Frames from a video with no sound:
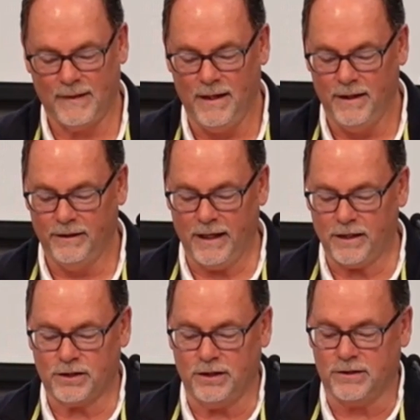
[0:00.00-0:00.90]
Yes,
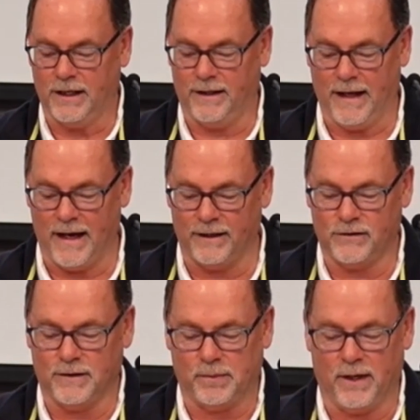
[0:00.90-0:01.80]
she said, that is
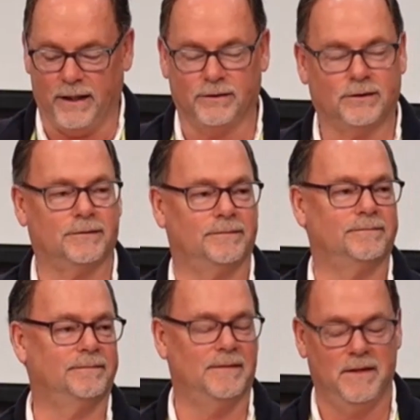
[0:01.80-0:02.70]
the price.
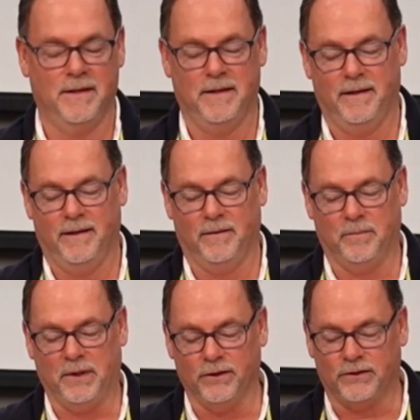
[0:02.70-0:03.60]
And
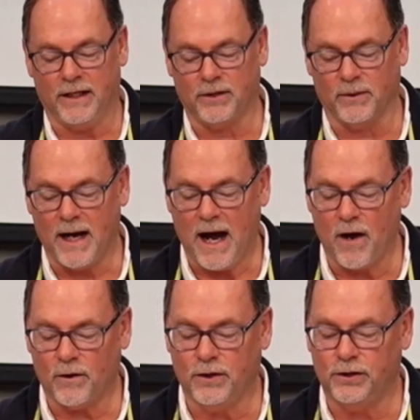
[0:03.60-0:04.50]
Peter said to her, How
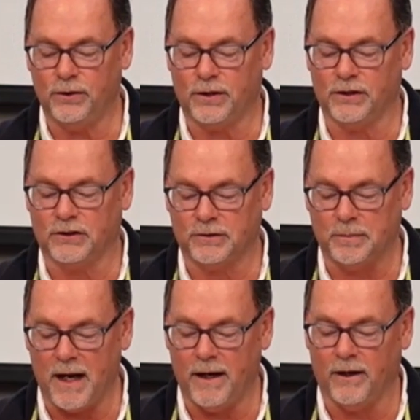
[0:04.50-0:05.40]
could you
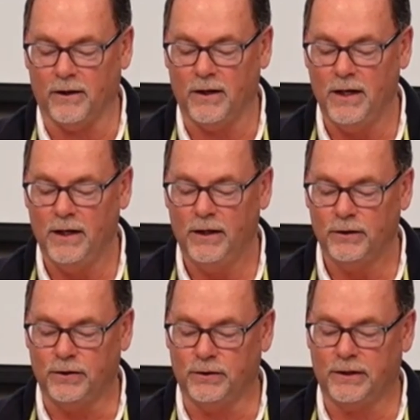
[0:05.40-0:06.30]
conspire
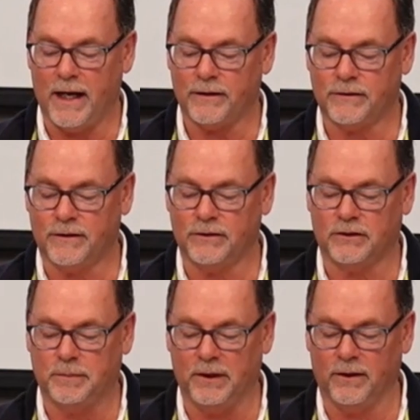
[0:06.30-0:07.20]
to test the
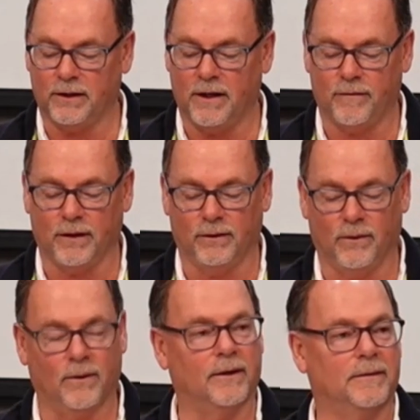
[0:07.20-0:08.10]
Spirit of the Lord?